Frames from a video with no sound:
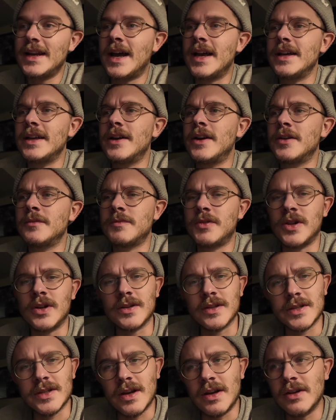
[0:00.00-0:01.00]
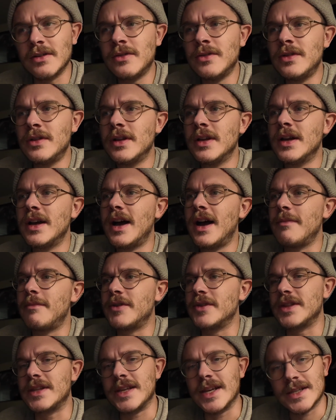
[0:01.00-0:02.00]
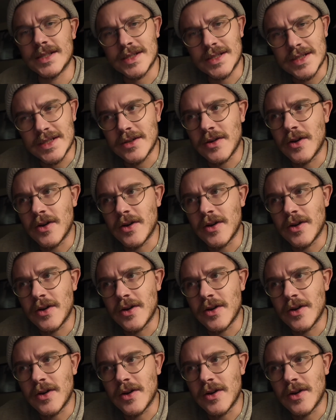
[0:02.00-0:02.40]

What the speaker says: I unplug the dongle, I put the SD